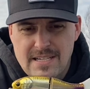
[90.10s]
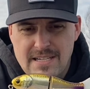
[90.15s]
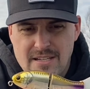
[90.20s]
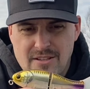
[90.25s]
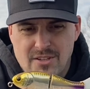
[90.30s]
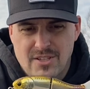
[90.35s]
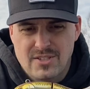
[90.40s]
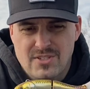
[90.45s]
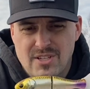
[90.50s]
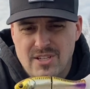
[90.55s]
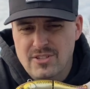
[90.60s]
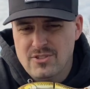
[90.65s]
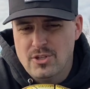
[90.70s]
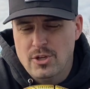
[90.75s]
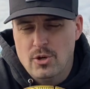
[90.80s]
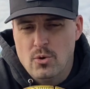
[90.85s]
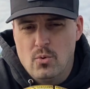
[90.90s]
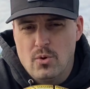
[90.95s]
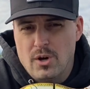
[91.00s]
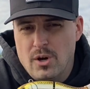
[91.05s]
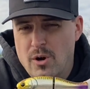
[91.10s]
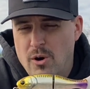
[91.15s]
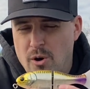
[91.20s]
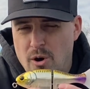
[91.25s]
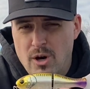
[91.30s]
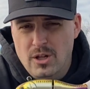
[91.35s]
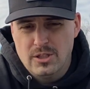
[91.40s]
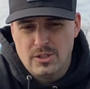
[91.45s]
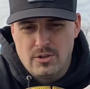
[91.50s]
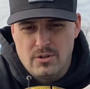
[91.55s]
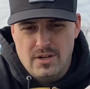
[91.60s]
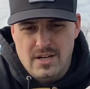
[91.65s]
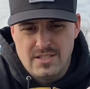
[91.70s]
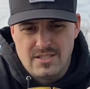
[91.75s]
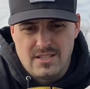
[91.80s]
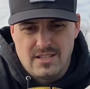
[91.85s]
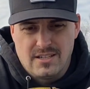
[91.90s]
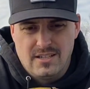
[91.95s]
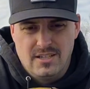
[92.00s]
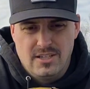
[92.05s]
this thing is going to work all across
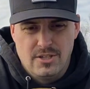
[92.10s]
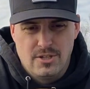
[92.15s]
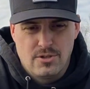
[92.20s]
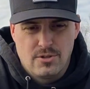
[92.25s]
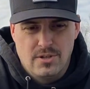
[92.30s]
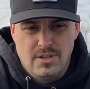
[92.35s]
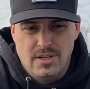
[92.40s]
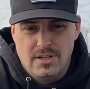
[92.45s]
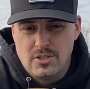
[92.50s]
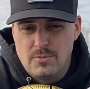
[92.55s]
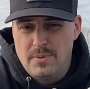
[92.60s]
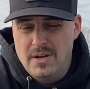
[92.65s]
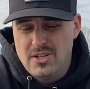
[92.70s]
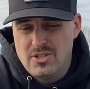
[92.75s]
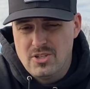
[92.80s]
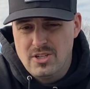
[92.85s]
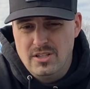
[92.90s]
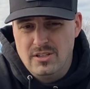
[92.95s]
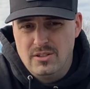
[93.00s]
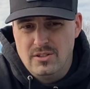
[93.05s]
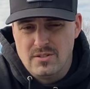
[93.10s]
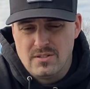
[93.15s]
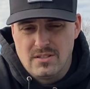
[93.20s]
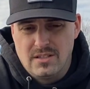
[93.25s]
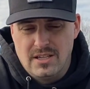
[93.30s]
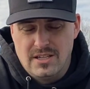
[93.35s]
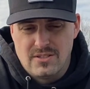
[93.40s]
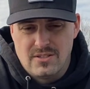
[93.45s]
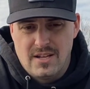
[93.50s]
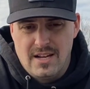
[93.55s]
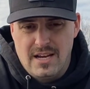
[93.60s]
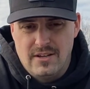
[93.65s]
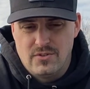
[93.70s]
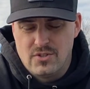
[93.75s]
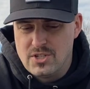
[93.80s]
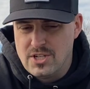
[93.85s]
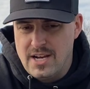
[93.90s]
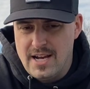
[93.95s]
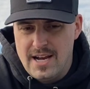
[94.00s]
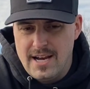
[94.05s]
the country, especially in those lakes that have
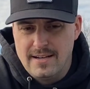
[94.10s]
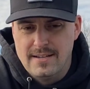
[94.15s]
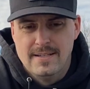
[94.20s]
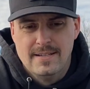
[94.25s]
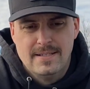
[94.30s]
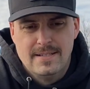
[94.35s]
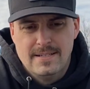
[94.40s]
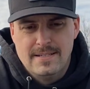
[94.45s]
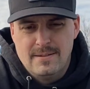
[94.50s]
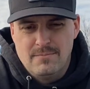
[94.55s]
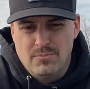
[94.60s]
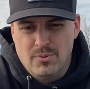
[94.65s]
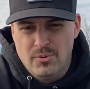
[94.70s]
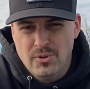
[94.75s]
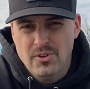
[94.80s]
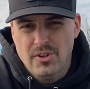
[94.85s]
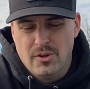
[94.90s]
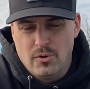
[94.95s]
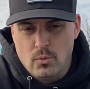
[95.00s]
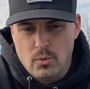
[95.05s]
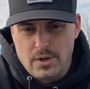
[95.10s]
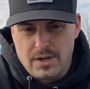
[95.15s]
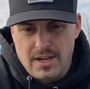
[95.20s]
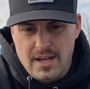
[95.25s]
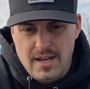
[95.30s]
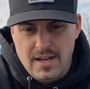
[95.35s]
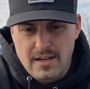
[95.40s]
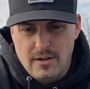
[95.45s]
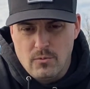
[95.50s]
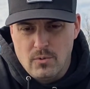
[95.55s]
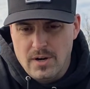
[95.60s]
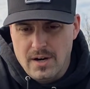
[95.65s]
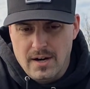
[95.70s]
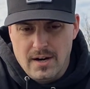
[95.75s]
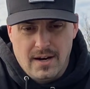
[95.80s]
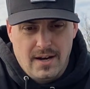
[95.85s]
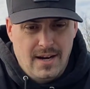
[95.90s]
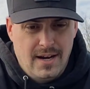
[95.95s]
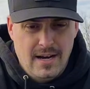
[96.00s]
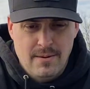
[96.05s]
shad, but really to work anywhere.
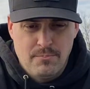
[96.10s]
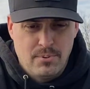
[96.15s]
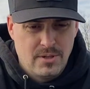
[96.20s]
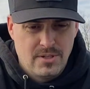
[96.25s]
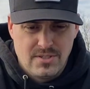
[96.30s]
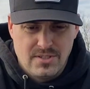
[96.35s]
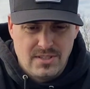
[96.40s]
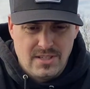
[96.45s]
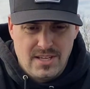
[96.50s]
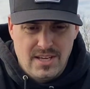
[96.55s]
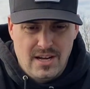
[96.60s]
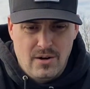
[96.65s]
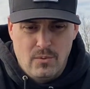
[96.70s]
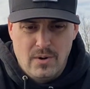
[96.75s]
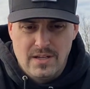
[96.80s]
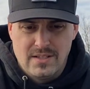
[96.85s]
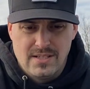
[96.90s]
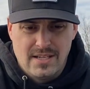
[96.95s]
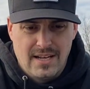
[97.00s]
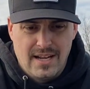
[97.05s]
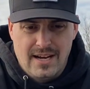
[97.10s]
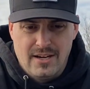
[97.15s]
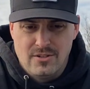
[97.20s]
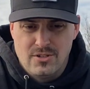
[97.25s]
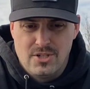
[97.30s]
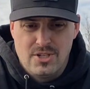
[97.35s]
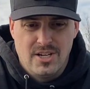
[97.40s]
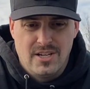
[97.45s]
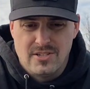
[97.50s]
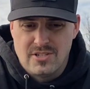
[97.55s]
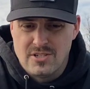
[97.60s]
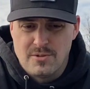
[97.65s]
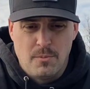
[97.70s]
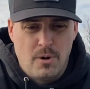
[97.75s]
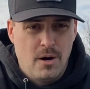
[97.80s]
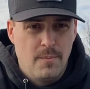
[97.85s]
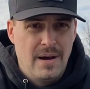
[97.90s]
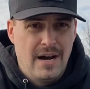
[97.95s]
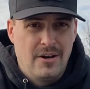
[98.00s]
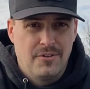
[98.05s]
I personally can't wait to get out and chase
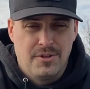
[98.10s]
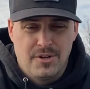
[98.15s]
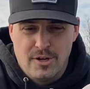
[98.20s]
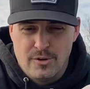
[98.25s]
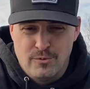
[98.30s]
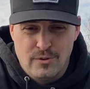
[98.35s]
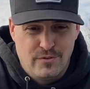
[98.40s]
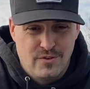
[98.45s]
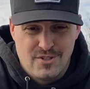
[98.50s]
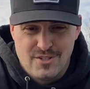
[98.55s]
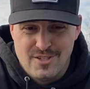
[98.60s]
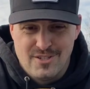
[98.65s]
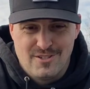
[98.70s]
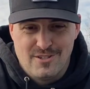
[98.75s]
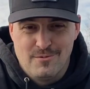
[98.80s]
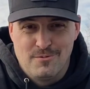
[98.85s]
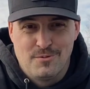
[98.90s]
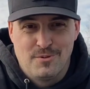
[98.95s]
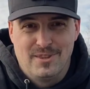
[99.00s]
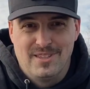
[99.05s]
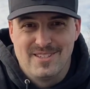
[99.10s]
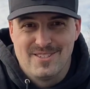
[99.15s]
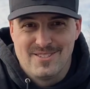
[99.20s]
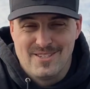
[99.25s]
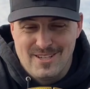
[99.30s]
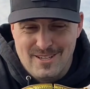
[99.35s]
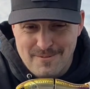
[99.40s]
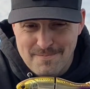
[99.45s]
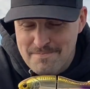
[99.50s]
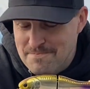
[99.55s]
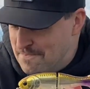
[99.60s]
smallmouth in our river systems with this thing.